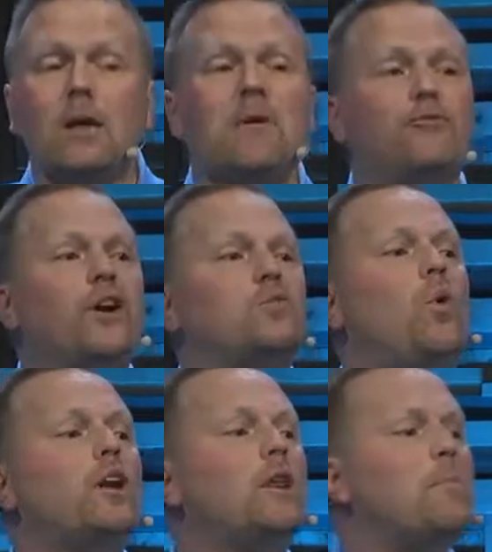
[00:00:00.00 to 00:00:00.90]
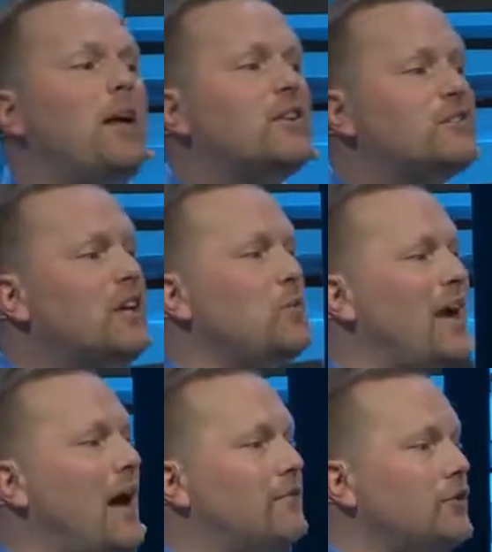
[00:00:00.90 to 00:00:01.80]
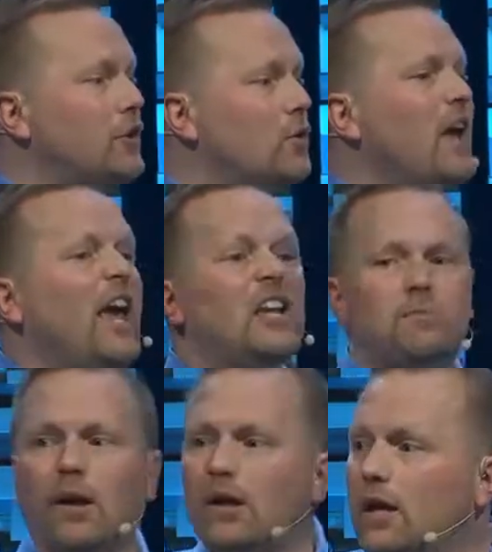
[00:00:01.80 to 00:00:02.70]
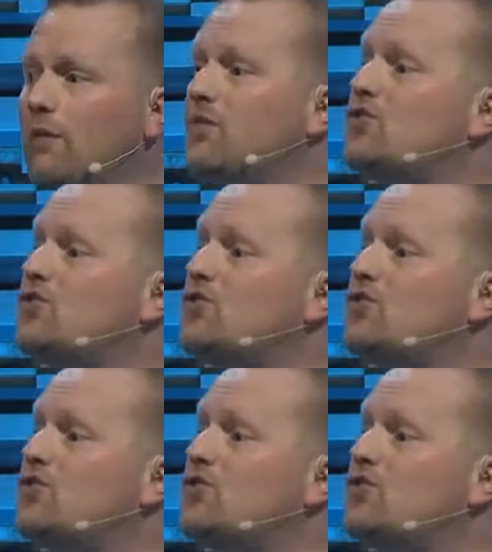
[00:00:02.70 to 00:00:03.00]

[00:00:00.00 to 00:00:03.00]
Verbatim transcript: My friends, one of the biggest things we have to do is believe.